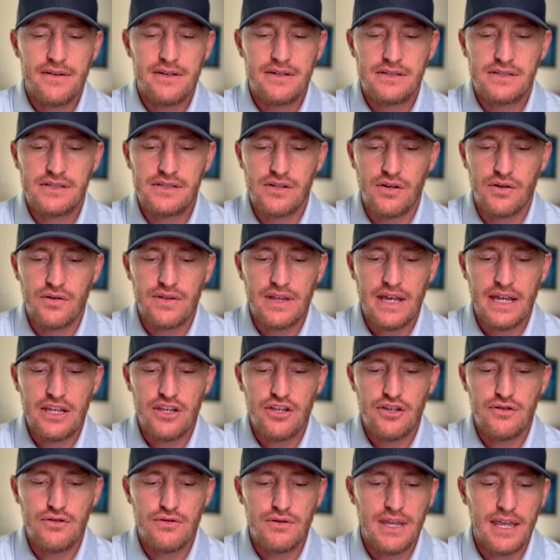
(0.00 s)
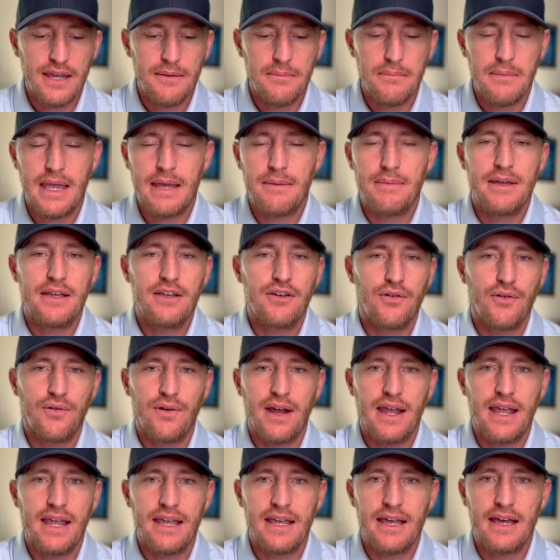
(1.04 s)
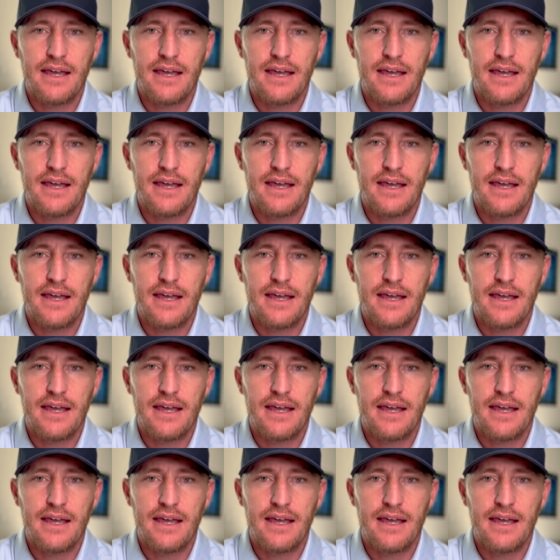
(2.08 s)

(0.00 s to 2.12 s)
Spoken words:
so that you can maybe create